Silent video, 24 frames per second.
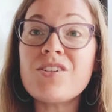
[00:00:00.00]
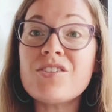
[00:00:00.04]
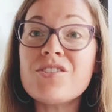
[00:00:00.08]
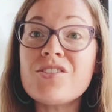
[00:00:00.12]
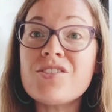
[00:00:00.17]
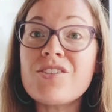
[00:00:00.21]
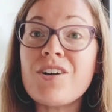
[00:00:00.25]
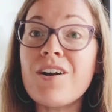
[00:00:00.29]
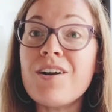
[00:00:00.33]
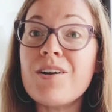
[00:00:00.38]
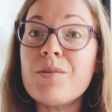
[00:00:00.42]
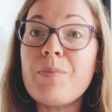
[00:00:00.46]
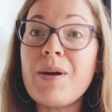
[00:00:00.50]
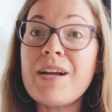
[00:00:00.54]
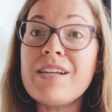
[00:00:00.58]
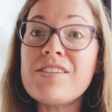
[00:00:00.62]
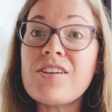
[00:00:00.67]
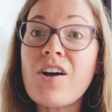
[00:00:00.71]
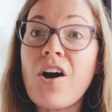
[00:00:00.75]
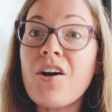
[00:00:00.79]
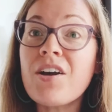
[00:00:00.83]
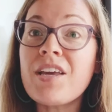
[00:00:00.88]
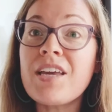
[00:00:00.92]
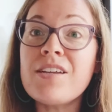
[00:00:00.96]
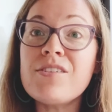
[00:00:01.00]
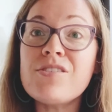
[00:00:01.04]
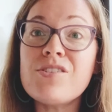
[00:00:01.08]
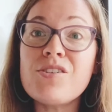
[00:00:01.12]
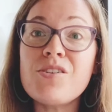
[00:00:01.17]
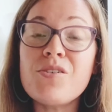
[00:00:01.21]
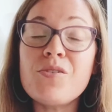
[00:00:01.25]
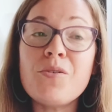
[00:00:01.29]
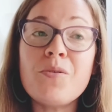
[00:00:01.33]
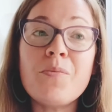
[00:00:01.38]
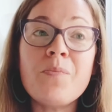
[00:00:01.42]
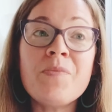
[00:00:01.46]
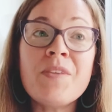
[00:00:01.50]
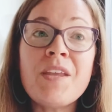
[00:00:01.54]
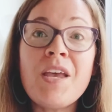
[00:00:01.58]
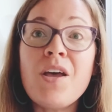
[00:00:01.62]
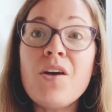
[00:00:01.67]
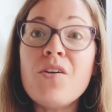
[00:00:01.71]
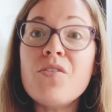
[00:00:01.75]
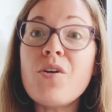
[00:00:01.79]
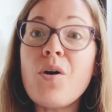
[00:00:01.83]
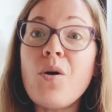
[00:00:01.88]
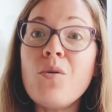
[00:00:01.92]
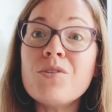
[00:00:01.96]
Start by talking to
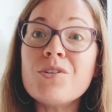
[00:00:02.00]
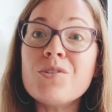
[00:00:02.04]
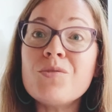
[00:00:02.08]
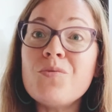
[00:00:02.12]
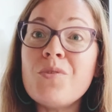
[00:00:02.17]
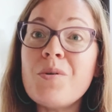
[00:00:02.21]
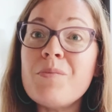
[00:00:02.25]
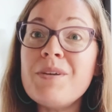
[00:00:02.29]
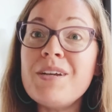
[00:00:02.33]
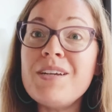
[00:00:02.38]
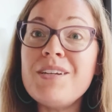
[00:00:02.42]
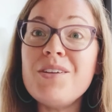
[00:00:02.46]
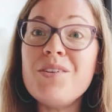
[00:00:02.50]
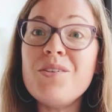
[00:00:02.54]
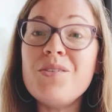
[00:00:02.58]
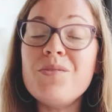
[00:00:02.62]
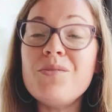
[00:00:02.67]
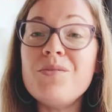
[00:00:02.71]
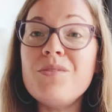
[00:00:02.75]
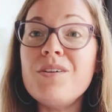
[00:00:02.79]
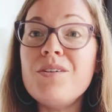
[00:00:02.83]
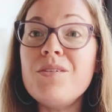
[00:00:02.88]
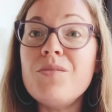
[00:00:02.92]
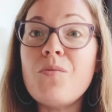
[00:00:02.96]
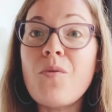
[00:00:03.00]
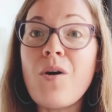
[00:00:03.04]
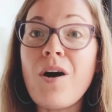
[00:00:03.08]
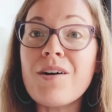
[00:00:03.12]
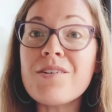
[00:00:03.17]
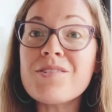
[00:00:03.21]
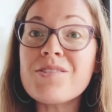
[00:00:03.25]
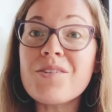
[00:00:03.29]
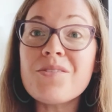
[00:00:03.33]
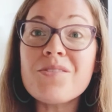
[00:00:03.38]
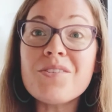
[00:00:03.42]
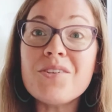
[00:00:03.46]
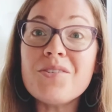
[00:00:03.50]
the older woman who walks her